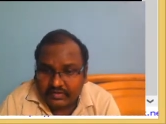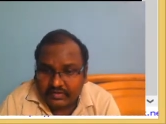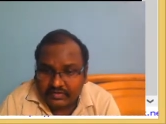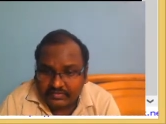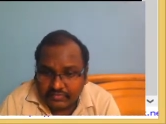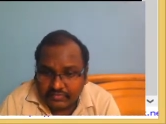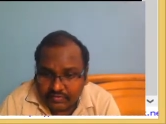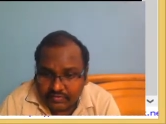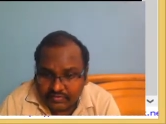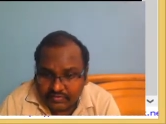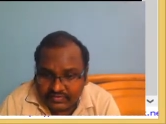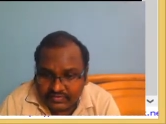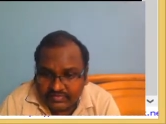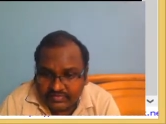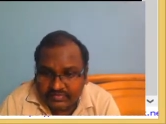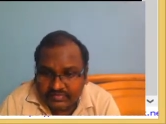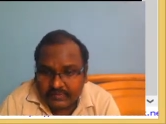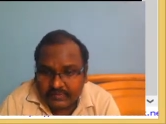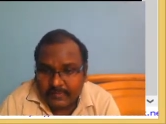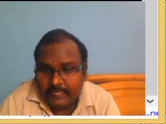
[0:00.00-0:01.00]
resources,
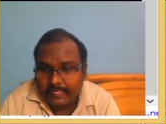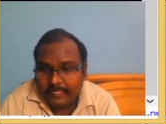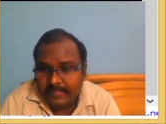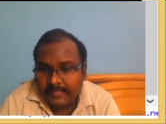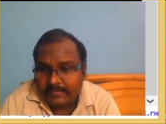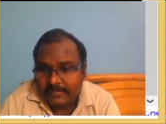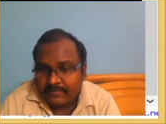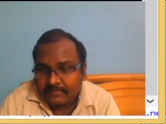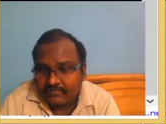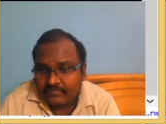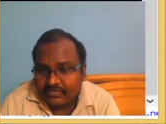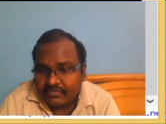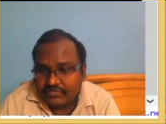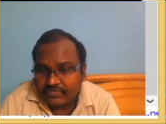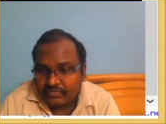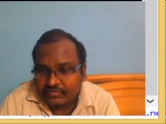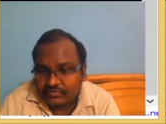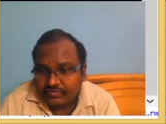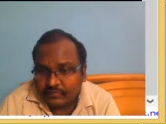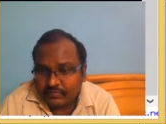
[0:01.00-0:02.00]

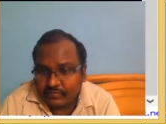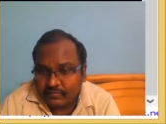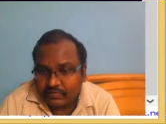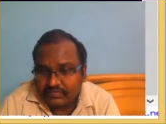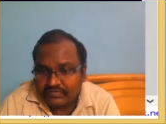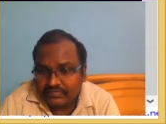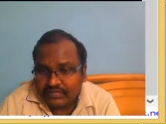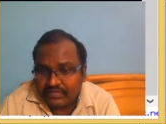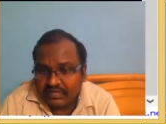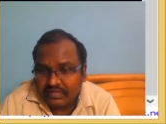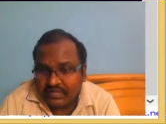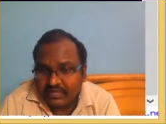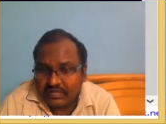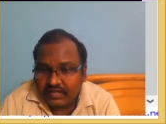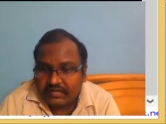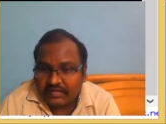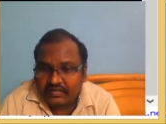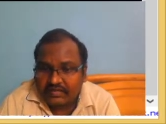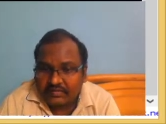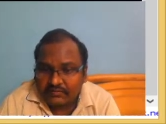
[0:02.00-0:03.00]
resource blocks,
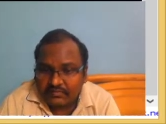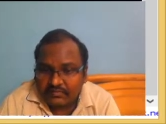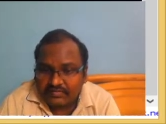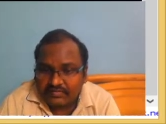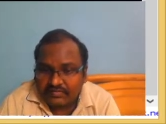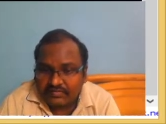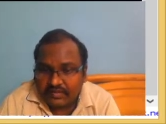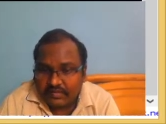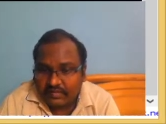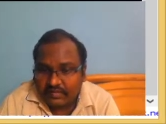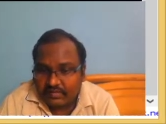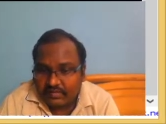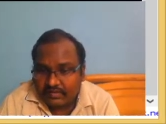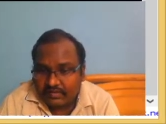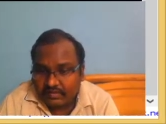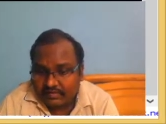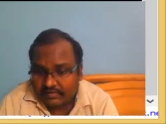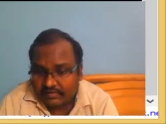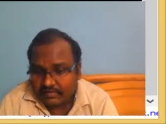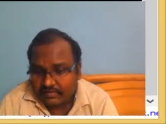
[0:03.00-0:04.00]
and give us a
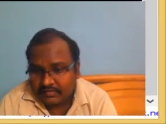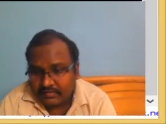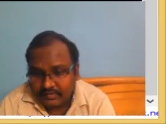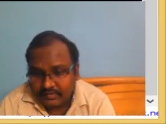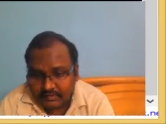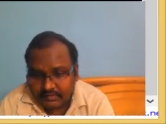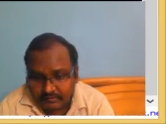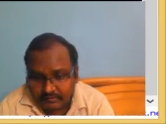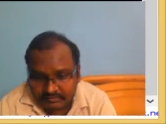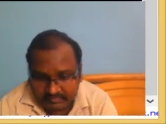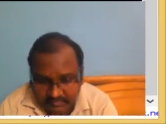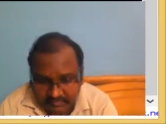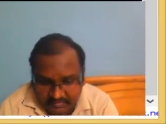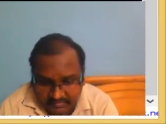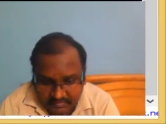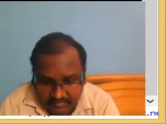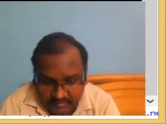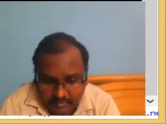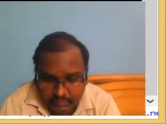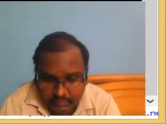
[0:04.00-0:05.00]

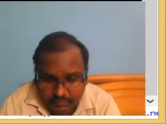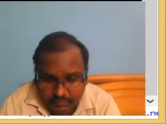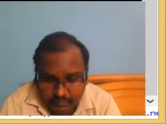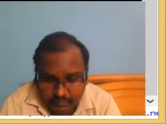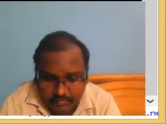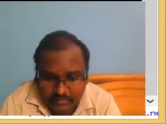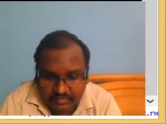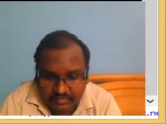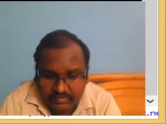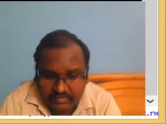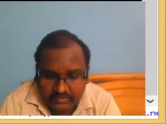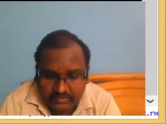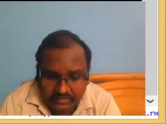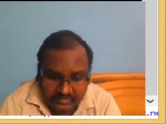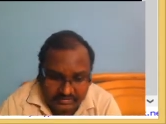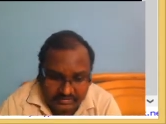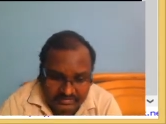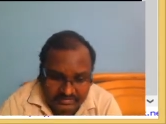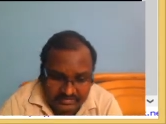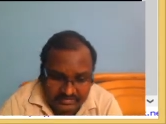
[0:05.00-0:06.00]
output
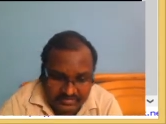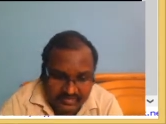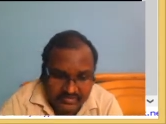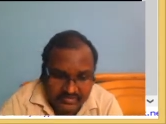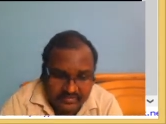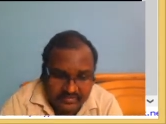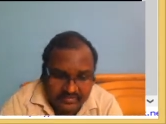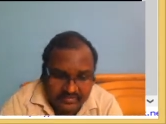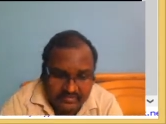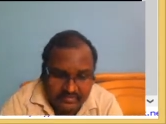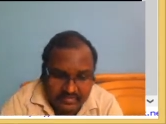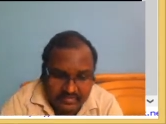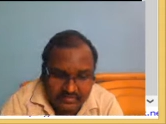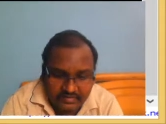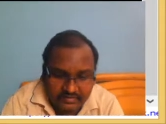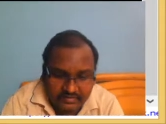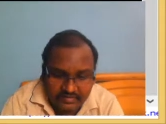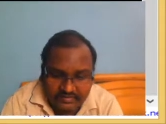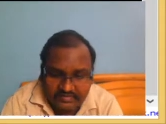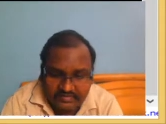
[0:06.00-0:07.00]
desired.
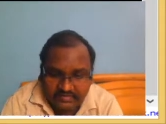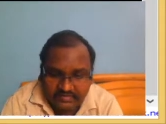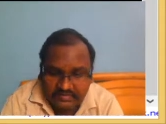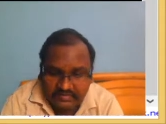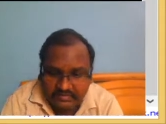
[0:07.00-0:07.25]
Let us